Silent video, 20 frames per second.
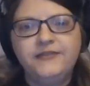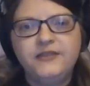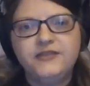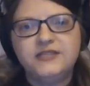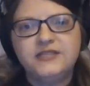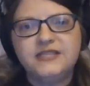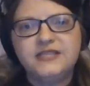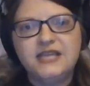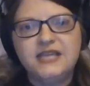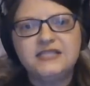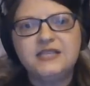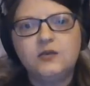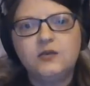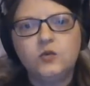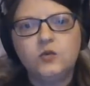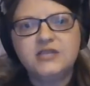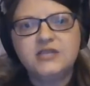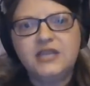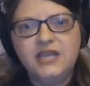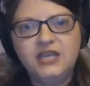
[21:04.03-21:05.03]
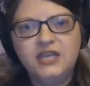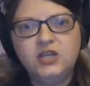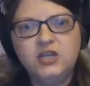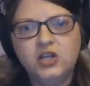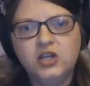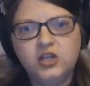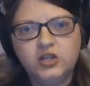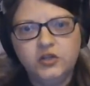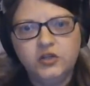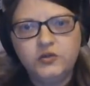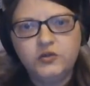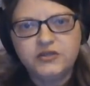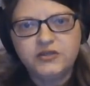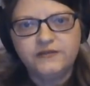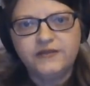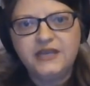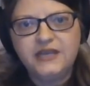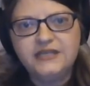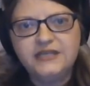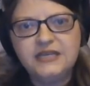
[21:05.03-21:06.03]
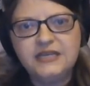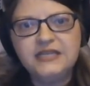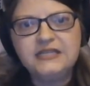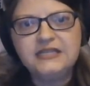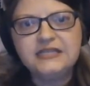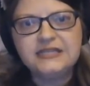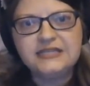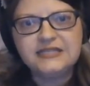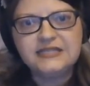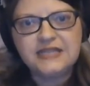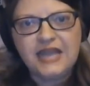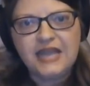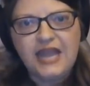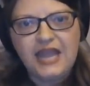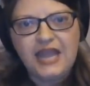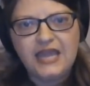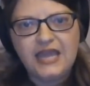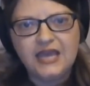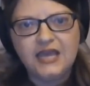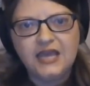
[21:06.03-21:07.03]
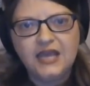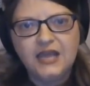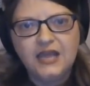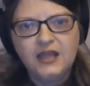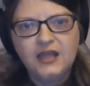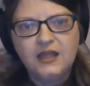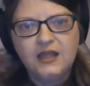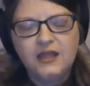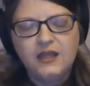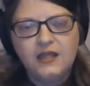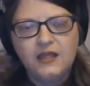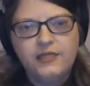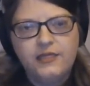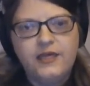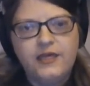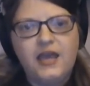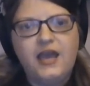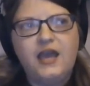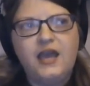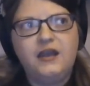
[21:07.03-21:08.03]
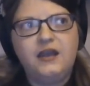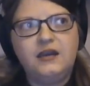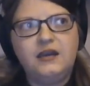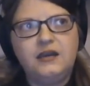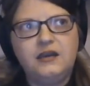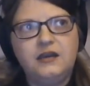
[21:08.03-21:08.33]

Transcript: that the testing was inconclusive, they didn't say that